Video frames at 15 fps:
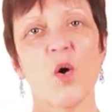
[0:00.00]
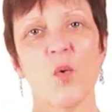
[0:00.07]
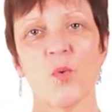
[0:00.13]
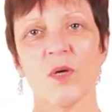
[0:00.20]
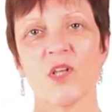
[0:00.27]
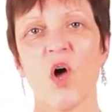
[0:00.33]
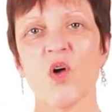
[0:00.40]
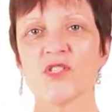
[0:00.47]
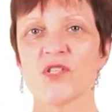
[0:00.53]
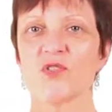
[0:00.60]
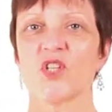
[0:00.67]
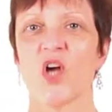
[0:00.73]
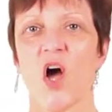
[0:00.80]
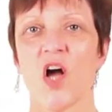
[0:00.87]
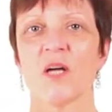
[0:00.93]
We'll also
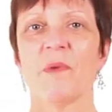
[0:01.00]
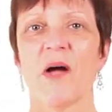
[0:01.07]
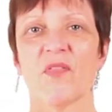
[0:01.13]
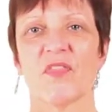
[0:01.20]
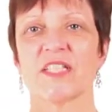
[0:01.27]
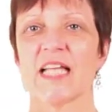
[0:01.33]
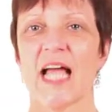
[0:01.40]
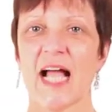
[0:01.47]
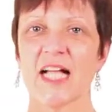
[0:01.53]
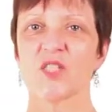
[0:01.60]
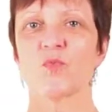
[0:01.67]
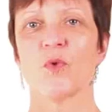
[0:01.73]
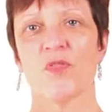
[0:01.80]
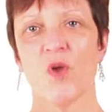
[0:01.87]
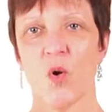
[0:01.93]
talk about the
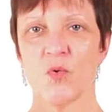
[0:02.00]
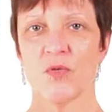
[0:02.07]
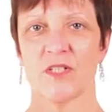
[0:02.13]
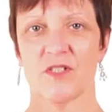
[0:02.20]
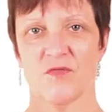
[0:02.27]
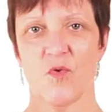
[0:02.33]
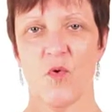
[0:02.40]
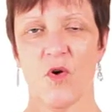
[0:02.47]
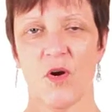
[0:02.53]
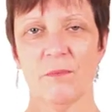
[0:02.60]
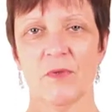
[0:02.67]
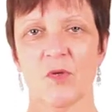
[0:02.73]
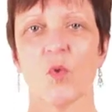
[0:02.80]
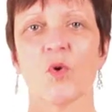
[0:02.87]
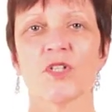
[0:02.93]
Tax Withholdings
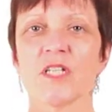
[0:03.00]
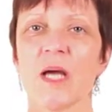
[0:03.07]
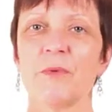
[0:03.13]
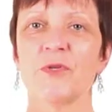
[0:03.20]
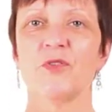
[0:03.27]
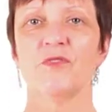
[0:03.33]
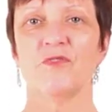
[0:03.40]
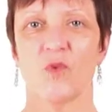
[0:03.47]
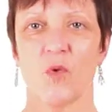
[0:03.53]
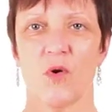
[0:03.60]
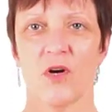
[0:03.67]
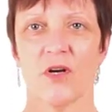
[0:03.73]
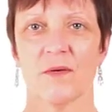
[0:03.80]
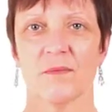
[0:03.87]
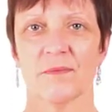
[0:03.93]
Form, or
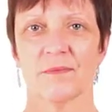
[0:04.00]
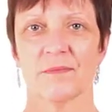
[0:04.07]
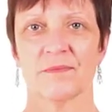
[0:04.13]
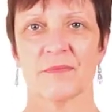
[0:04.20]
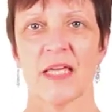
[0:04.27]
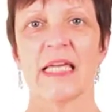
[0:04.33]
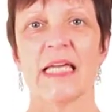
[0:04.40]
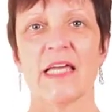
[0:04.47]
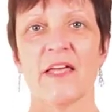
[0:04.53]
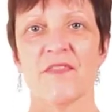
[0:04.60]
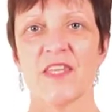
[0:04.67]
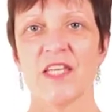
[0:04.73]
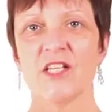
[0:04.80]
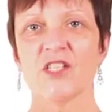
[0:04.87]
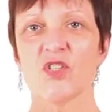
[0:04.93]
W-4.
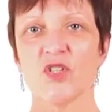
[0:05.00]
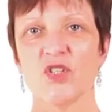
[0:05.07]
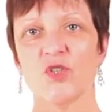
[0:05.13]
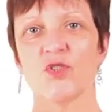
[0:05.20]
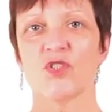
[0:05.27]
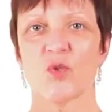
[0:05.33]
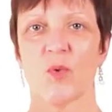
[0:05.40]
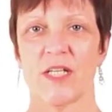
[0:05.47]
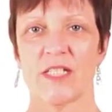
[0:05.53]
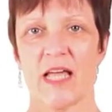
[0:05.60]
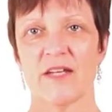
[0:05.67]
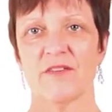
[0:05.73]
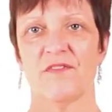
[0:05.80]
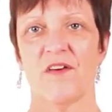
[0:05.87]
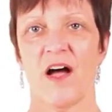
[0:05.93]
These are used to
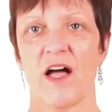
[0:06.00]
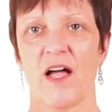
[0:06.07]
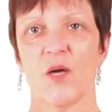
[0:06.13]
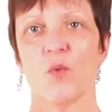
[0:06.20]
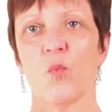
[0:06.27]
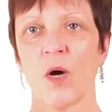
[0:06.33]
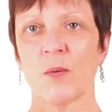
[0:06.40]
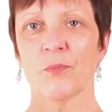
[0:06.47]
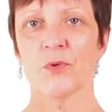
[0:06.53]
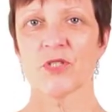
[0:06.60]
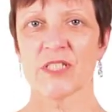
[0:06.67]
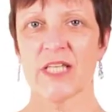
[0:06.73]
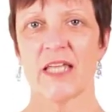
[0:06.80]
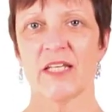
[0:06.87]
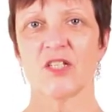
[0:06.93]
identify what
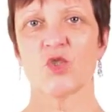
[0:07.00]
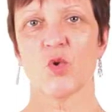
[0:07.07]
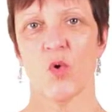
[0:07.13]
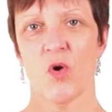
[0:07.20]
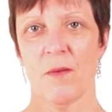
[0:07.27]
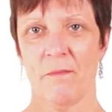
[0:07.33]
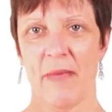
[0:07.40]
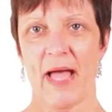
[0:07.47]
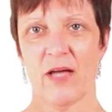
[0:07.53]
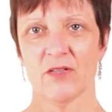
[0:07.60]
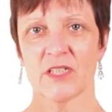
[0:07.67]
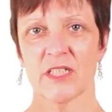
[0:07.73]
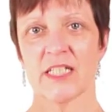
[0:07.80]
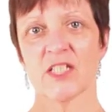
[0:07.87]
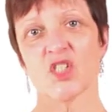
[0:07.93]
percentage or
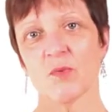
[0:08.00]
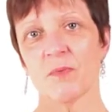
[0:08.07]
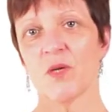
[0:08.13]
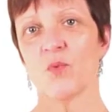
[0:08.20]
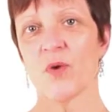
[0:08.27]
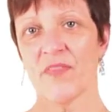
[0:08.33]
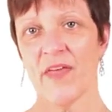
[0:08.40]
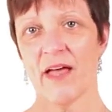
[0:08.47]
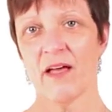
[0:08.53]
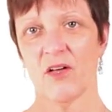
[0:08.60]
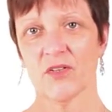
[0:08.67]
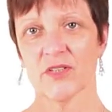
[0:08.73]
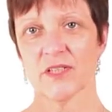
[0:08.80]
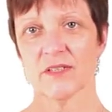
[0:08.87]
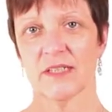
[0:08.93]
amount is to be
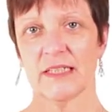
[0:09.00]
withheld.